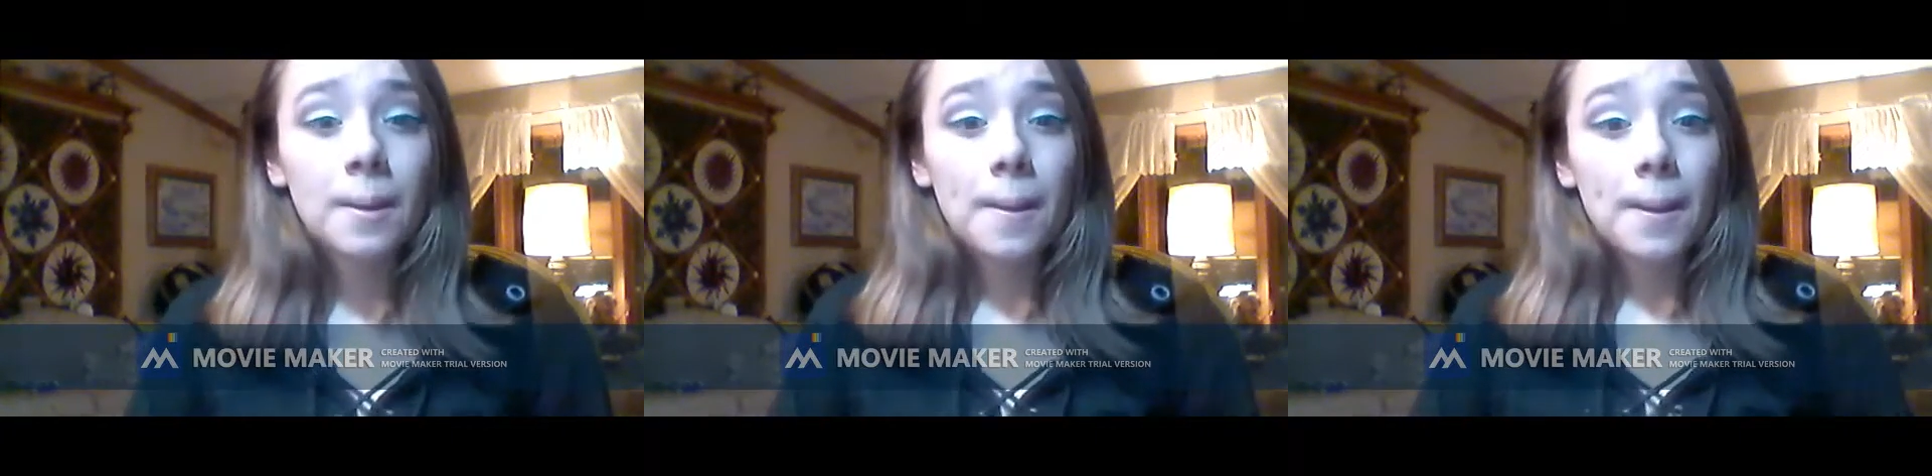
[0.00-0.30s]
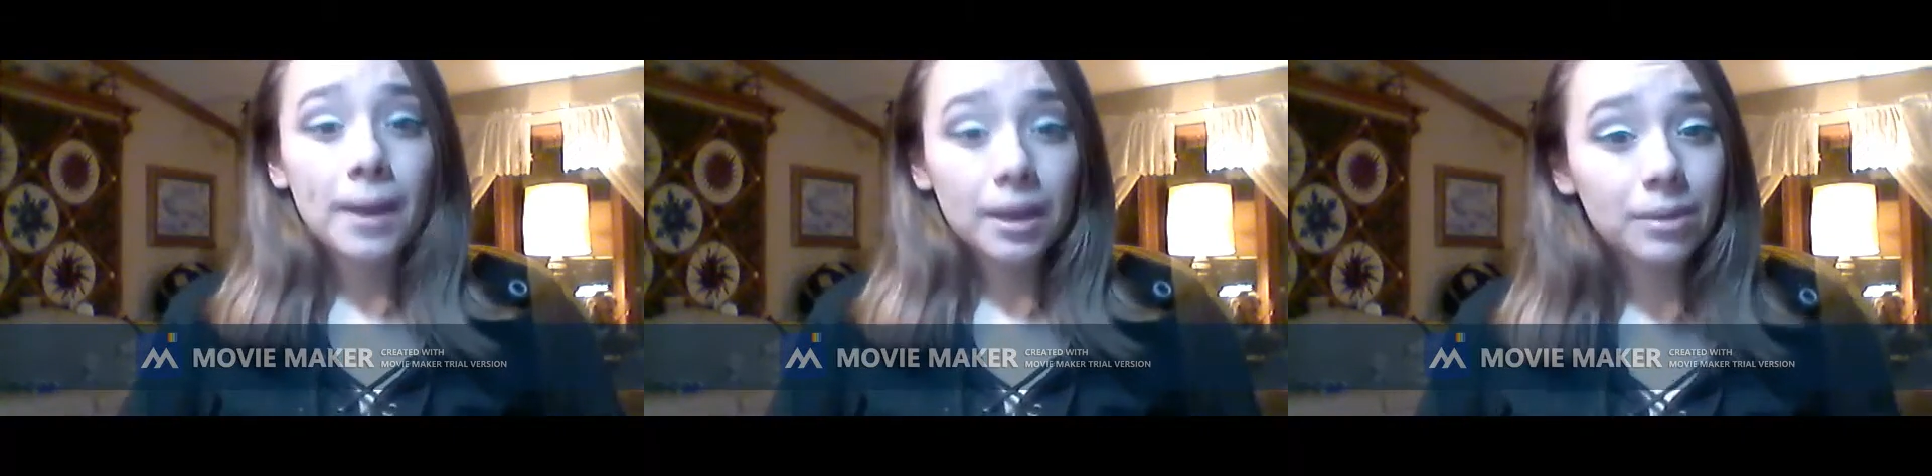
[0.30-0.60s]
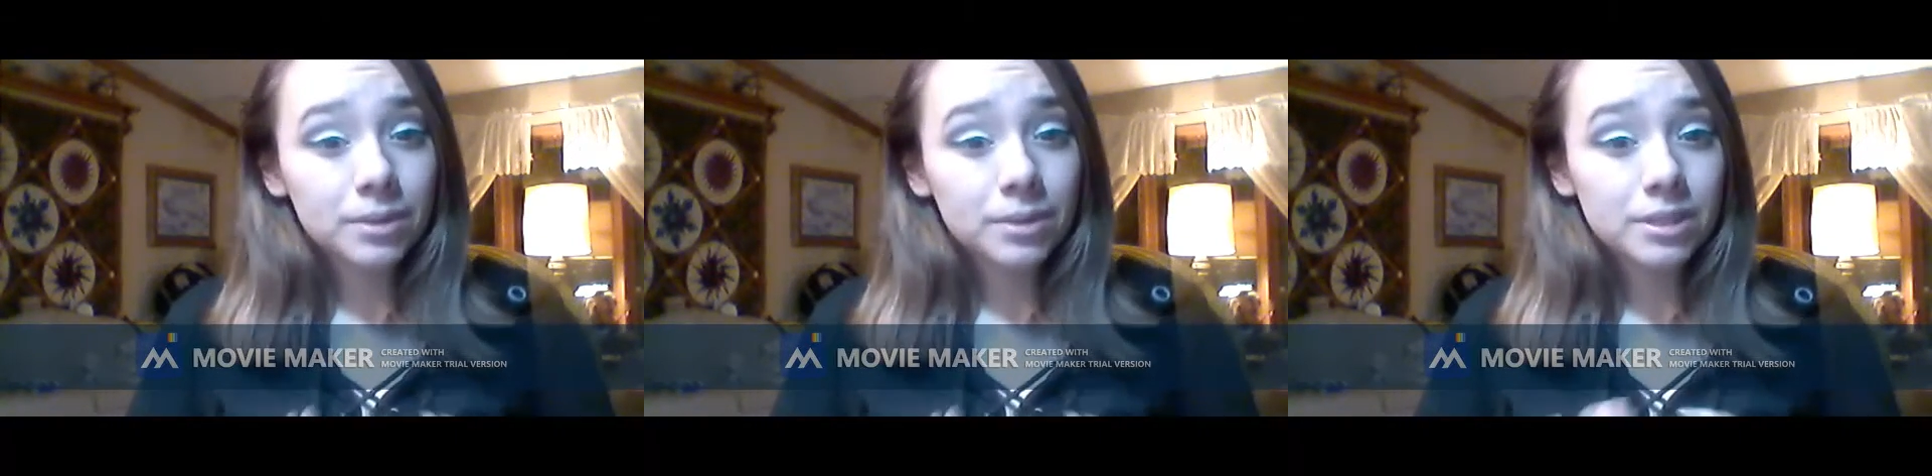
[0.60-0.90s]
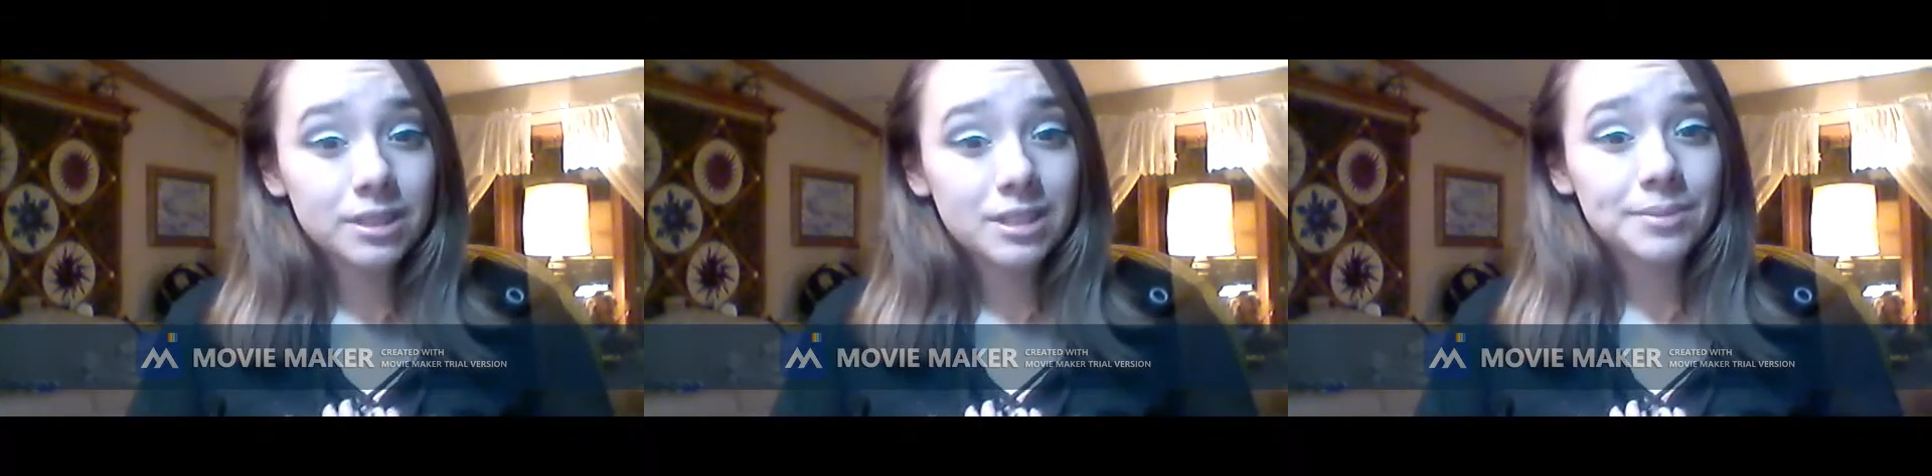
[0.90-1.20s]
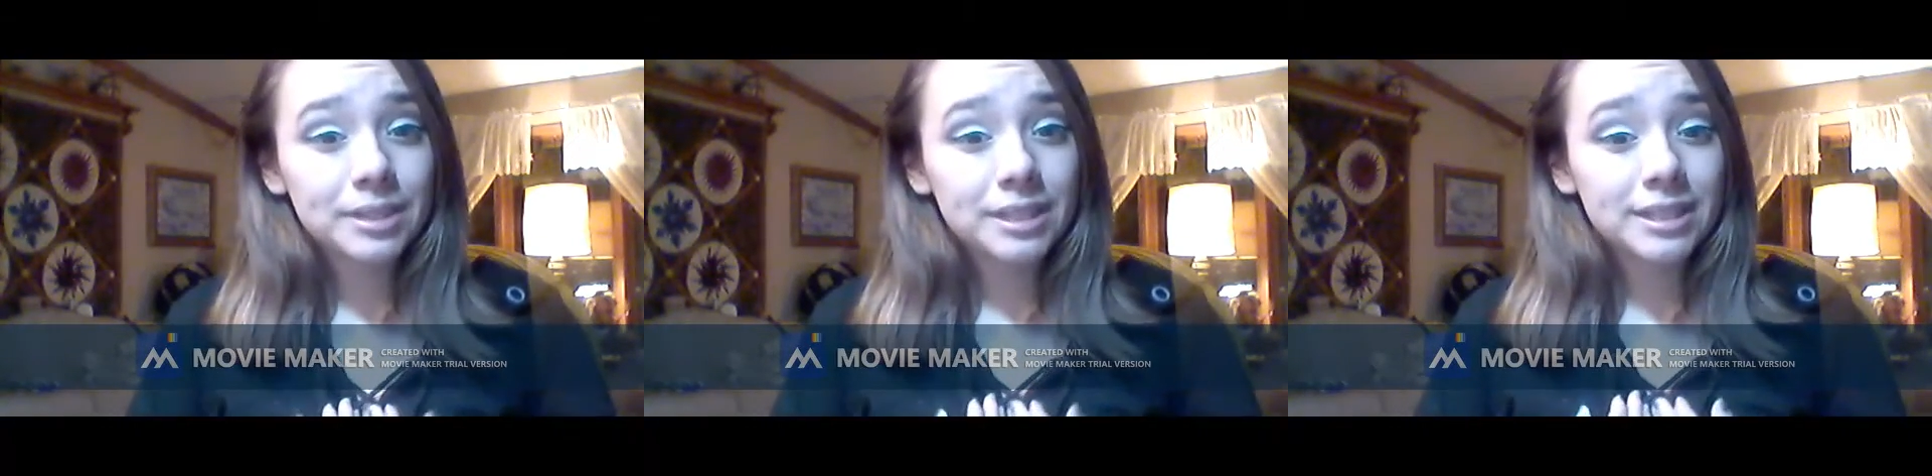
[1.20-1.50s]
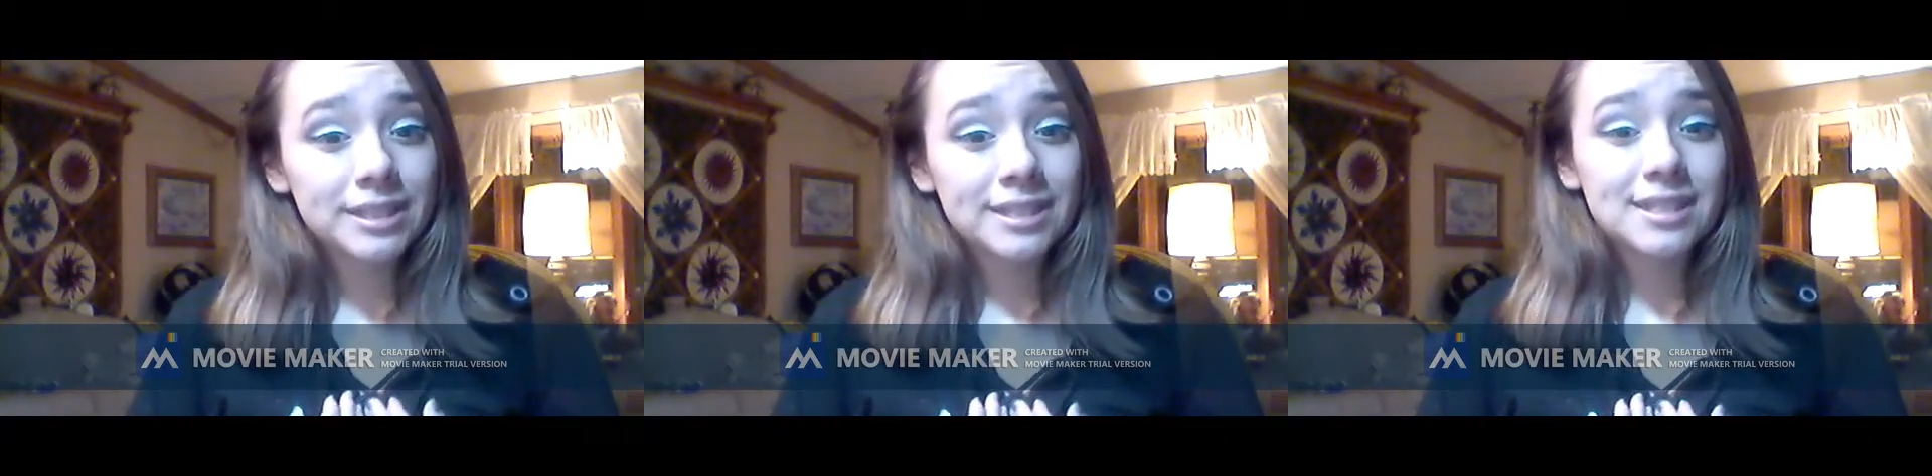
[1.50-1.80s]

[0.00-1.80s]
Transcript: In my personal experience,